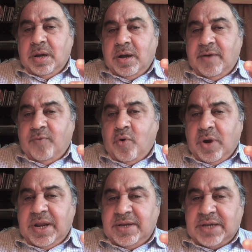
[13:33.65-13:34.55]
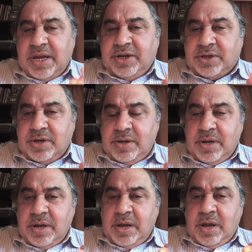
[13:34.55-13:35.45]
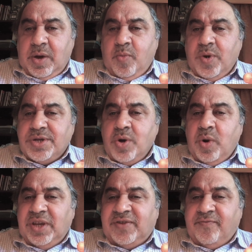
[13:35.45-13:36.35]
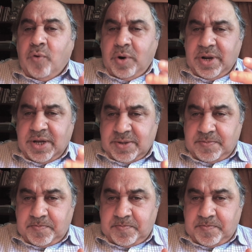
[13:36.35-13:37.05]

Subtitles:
of organization was known as Fordism.